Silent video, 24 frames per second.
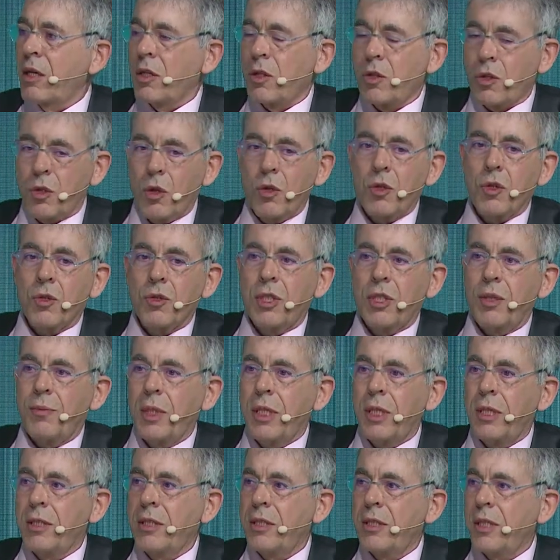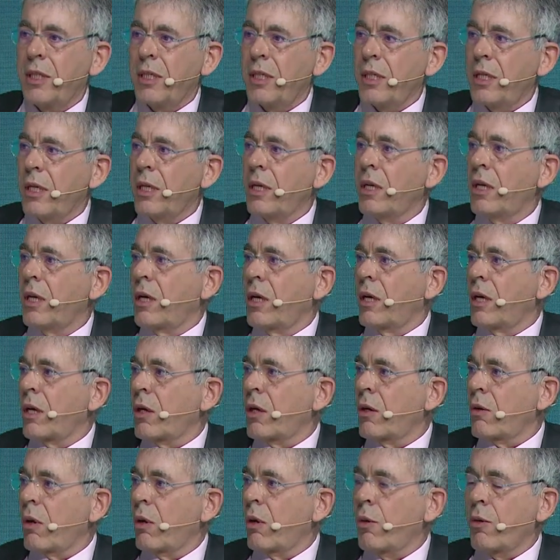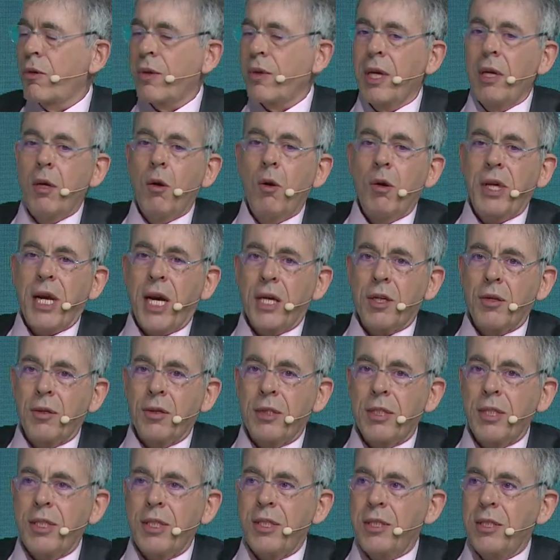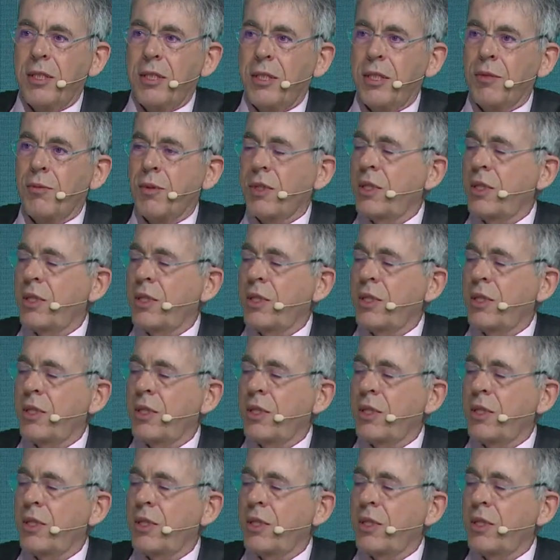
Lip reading: social stability, growth and low casualties. This